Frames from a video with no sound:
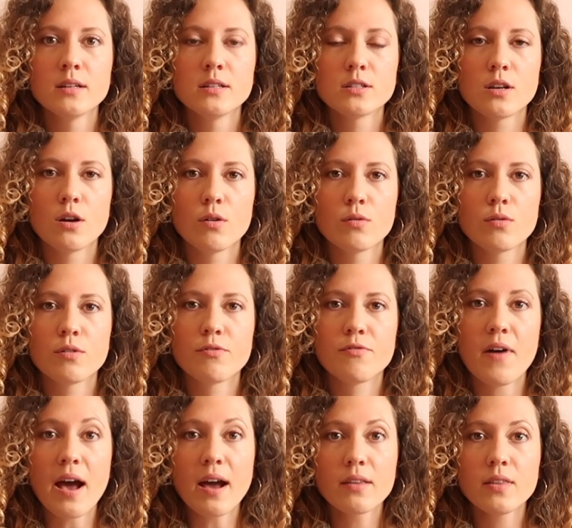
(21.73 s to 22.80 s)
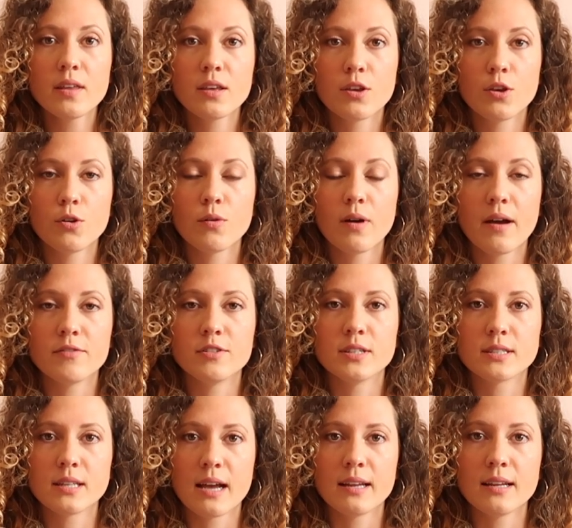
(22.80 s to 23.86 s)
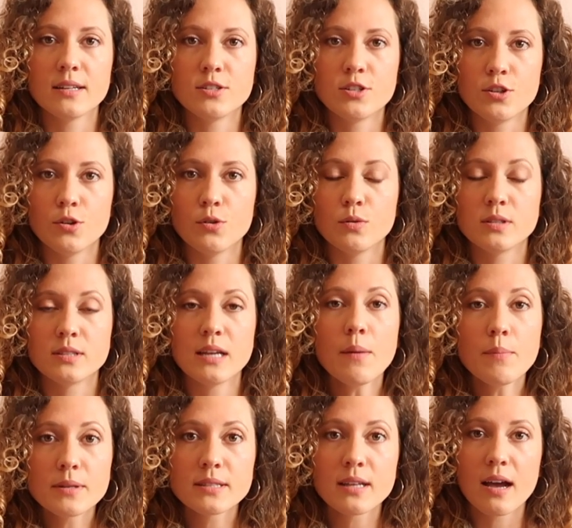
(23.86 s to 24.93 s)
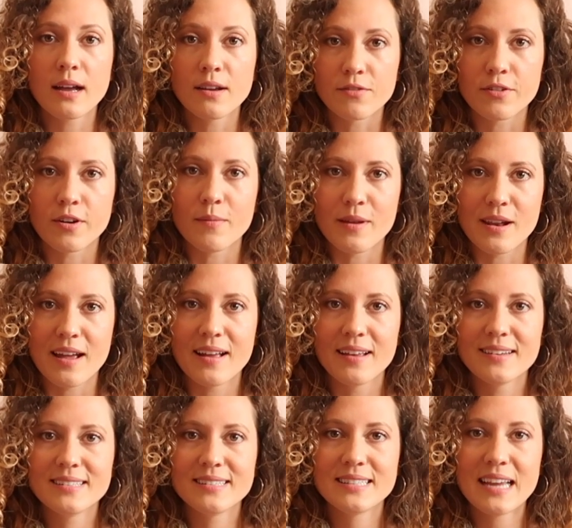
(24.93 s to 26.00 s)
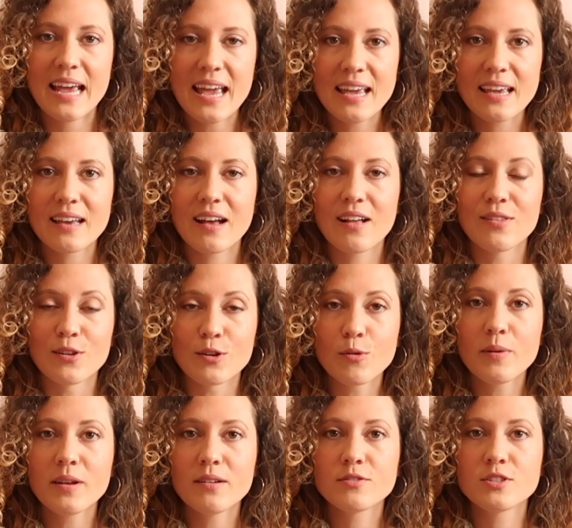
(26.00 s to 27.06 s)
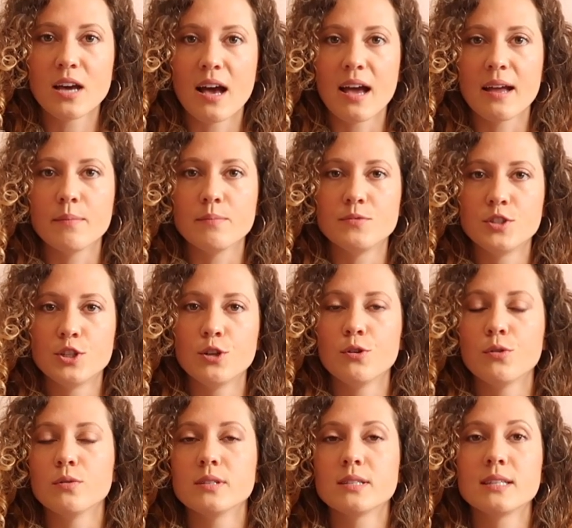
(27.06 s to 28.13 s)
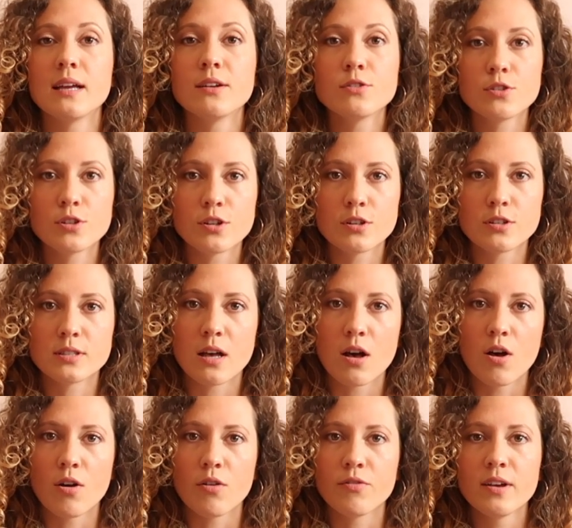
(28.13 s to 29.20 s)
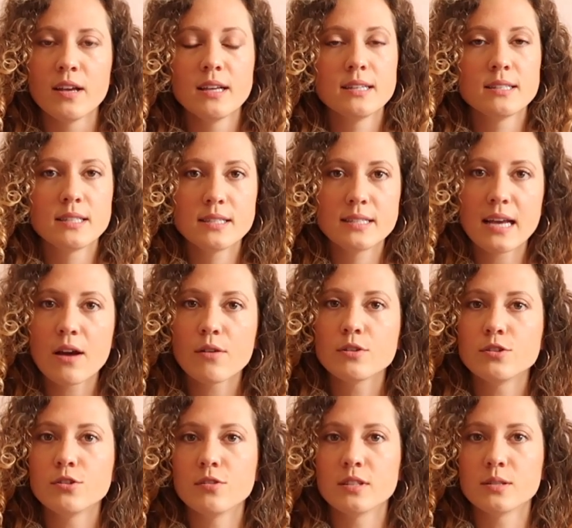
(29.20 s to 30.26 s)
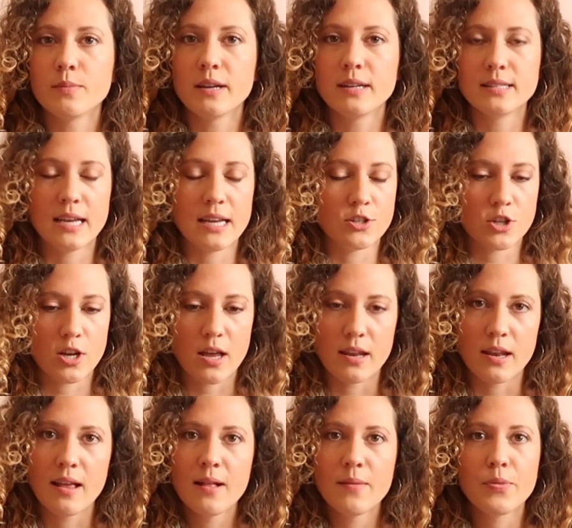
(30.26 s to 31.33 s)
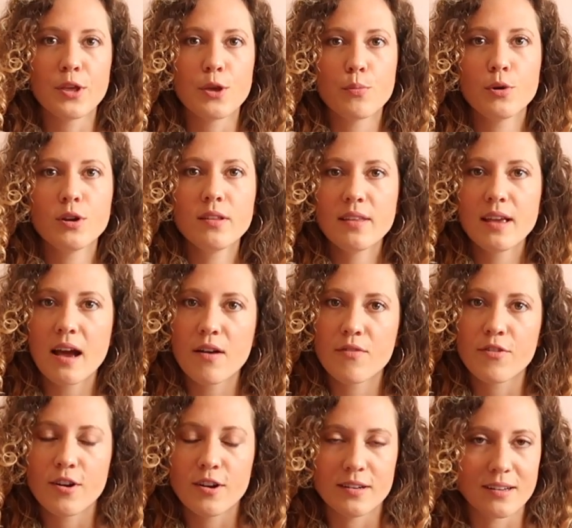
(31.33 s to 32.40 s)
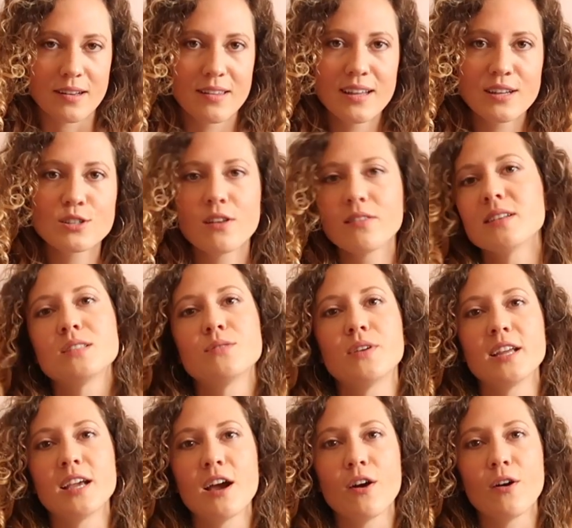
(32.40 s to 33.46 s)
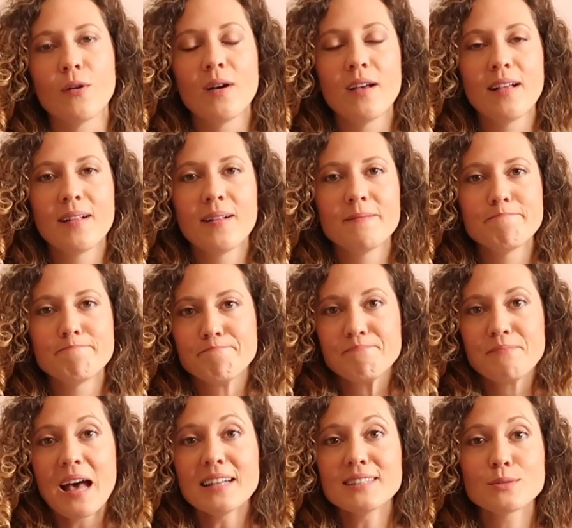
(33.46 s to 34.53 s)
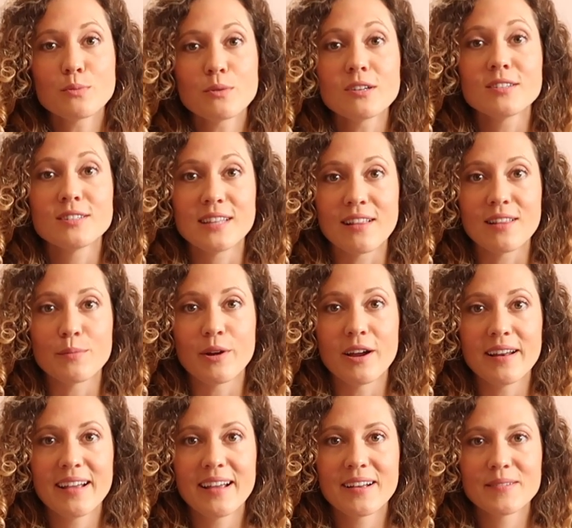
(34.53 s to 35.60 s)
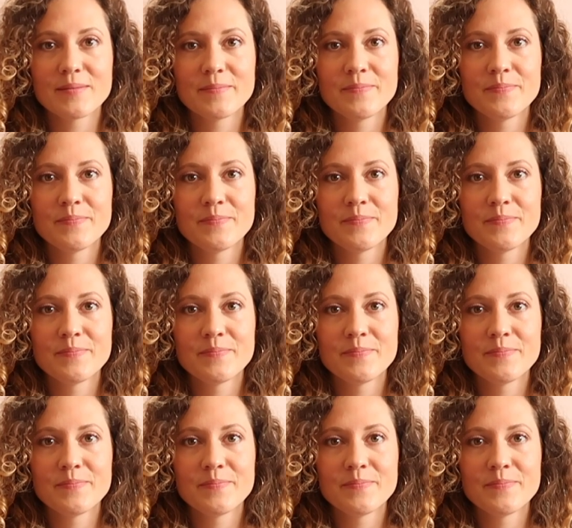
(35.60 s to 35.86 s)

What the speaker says: So the fact that you have decided to step aside for a minute, take a little bit of time to center yourself, sit down to do this meditation, that you put in the effort and clicked on this video, that's worth celebrating.